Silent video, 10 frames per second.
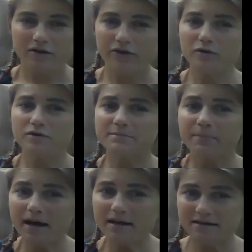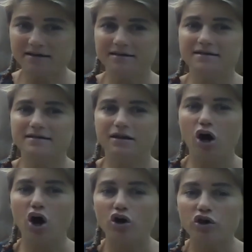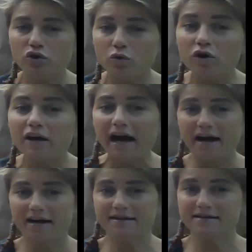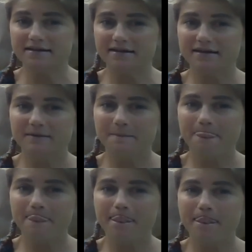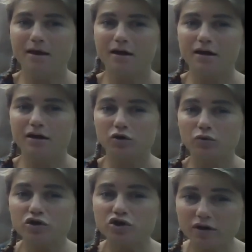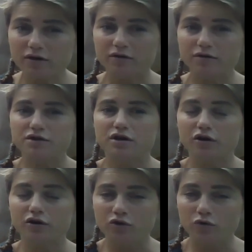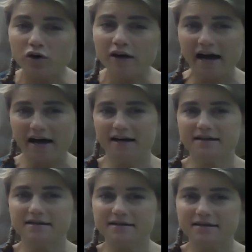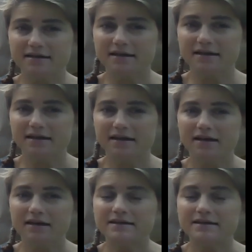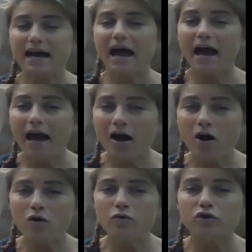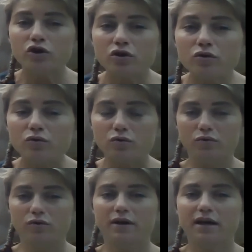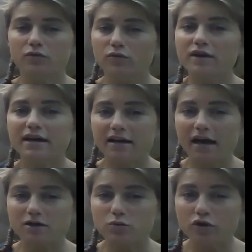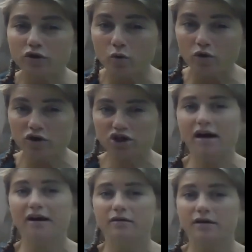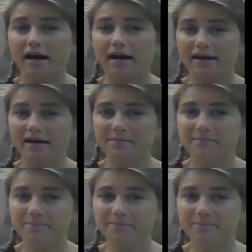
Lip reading: Those buttons are your guides. Your triggers are your guides to how you can reconnect with your child I am.